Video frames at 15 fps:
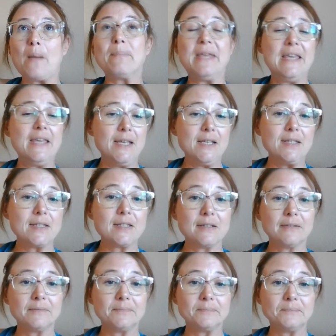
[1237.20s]
peace
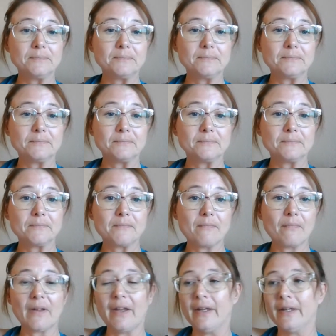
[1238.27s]

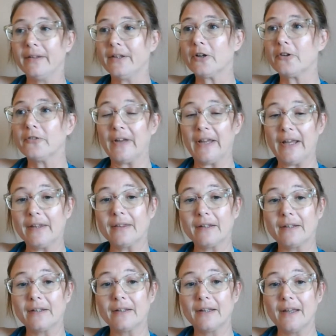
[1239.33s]
in their faith.
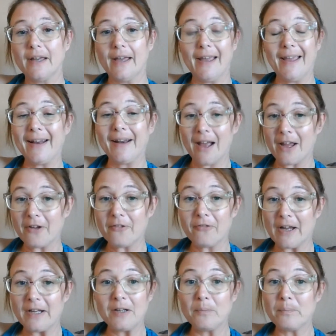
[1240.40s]
And I
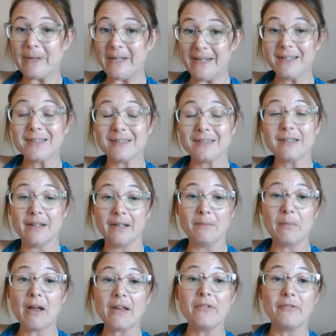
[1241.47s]
find peace
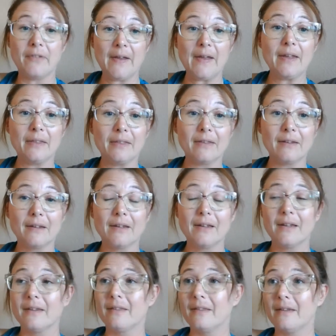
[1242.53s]
in my faith
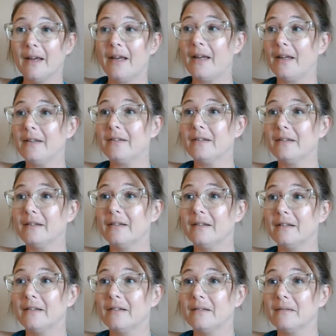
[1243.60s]
that
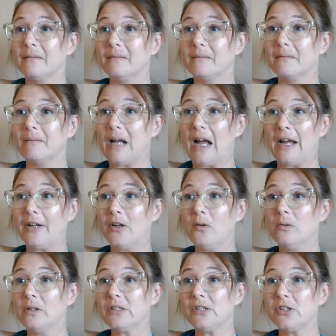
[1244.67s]
I
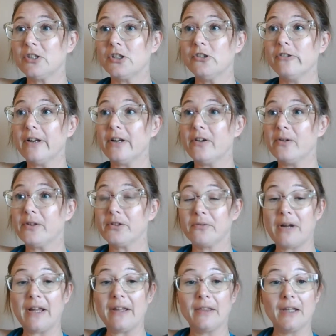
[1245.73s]
know what to do. I know what the
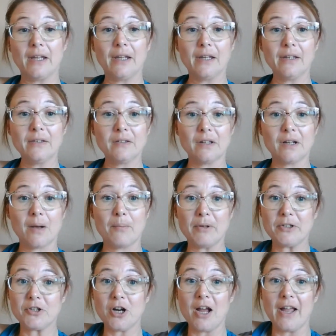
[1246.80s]
right thing is, and I'm
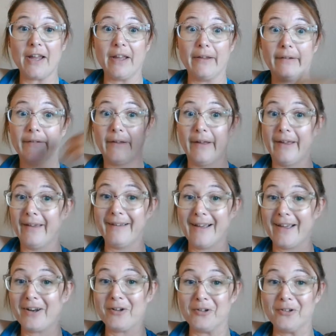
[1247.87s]
going to try it. Like,
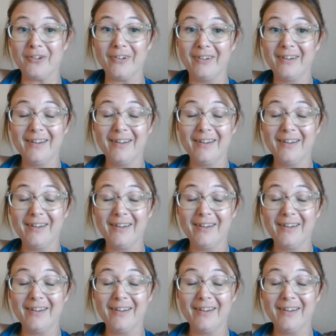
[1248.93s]
I don't